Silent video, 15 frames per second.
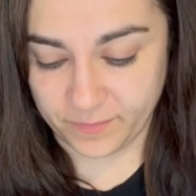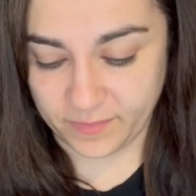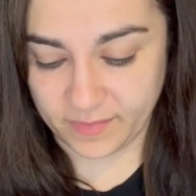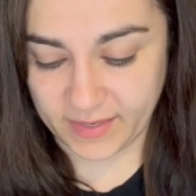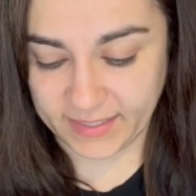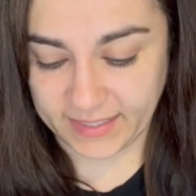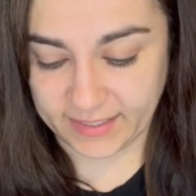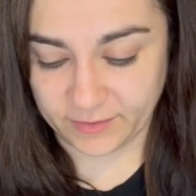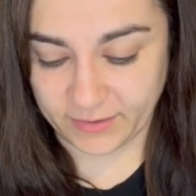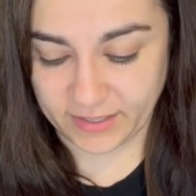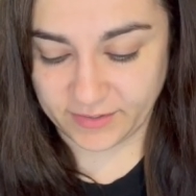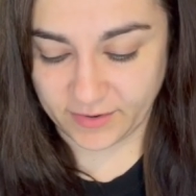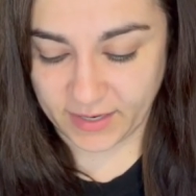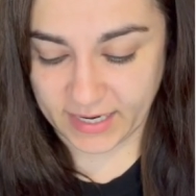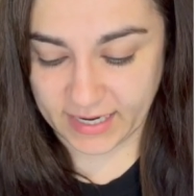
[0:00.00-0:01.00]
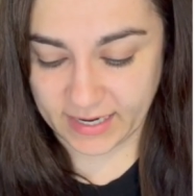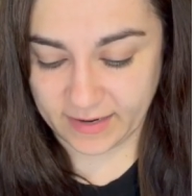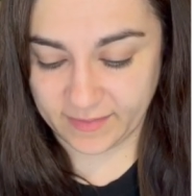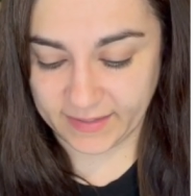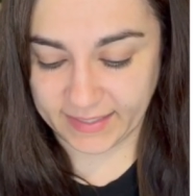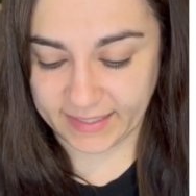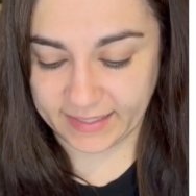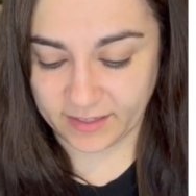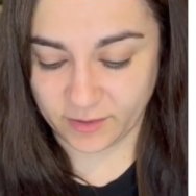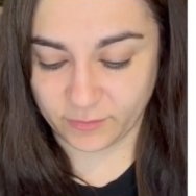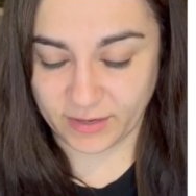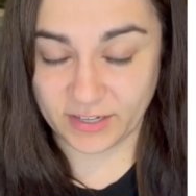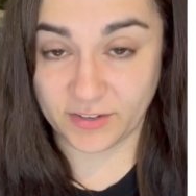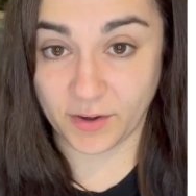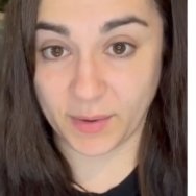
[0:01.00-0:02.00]
this is the ratio here, this is the other
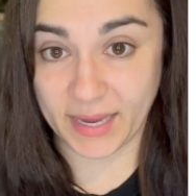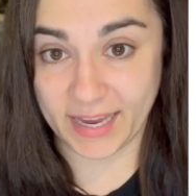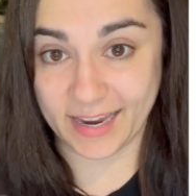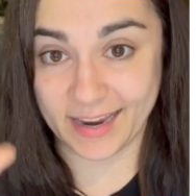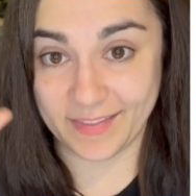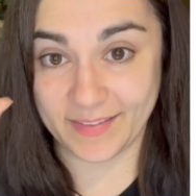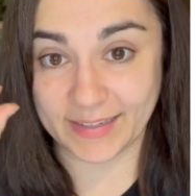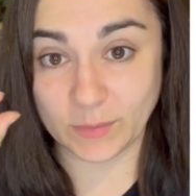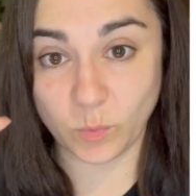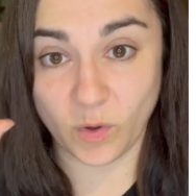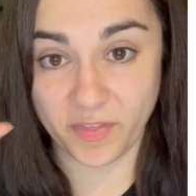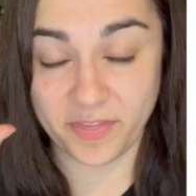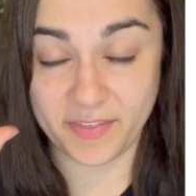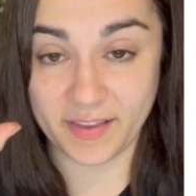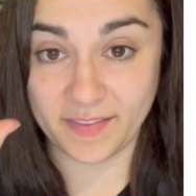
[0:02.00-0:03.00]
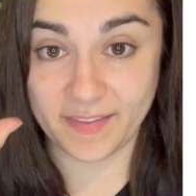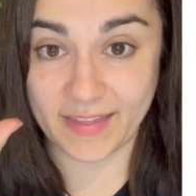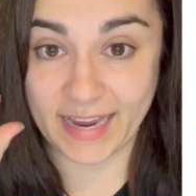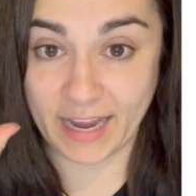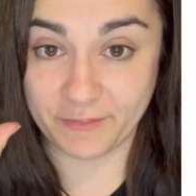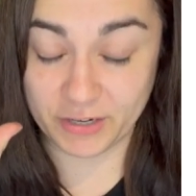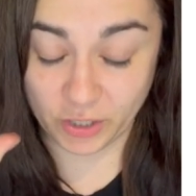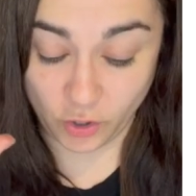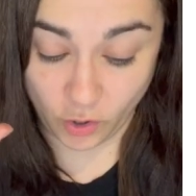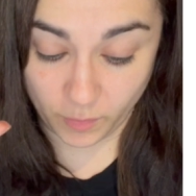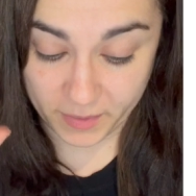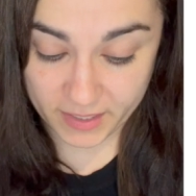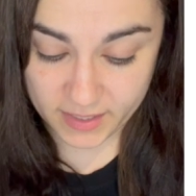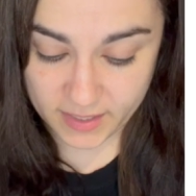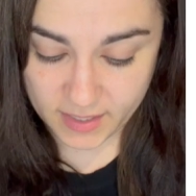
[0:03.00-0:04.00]
ratio here, and there's one thing that they have in
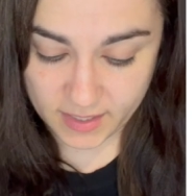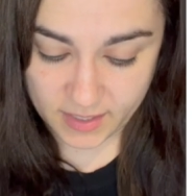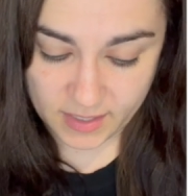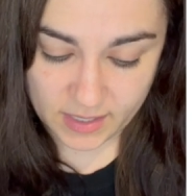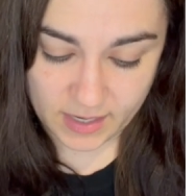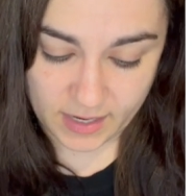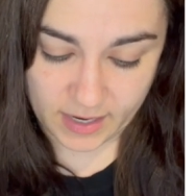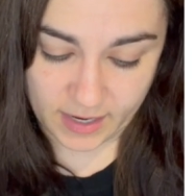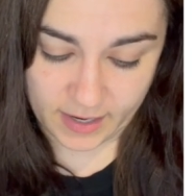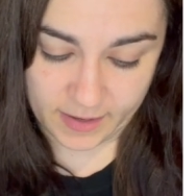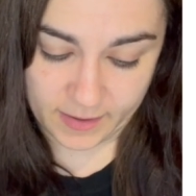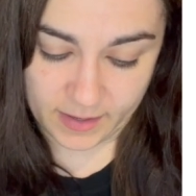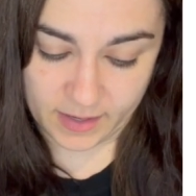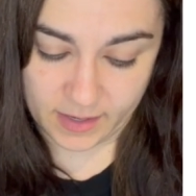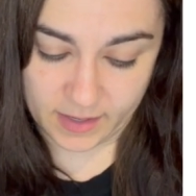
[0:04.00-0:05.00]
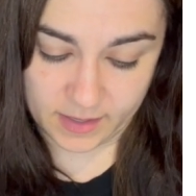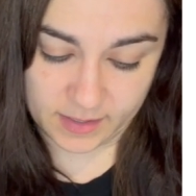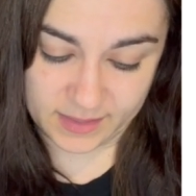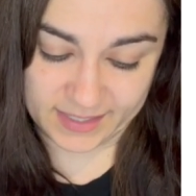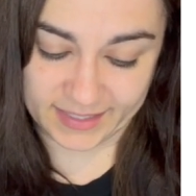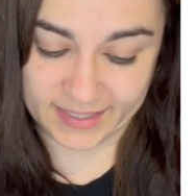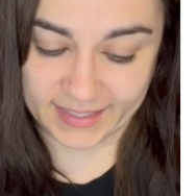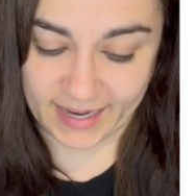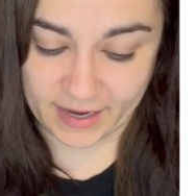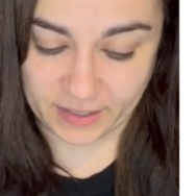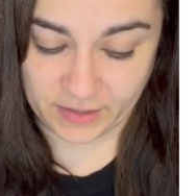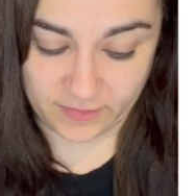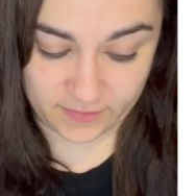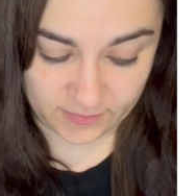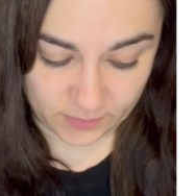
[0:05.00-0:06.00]
common, this is how
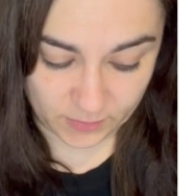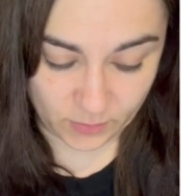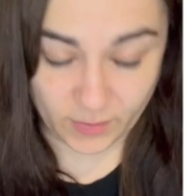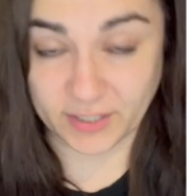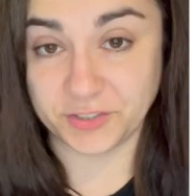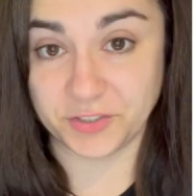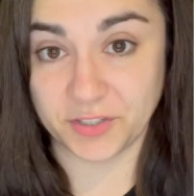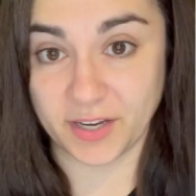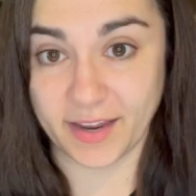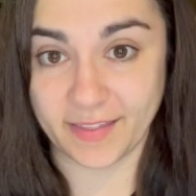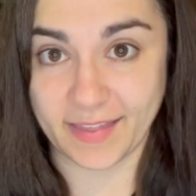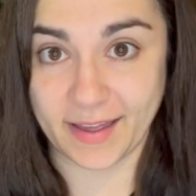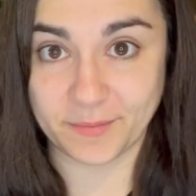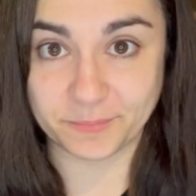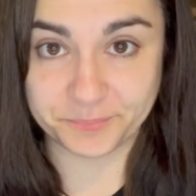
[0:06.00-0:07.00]
you'd do a question like that.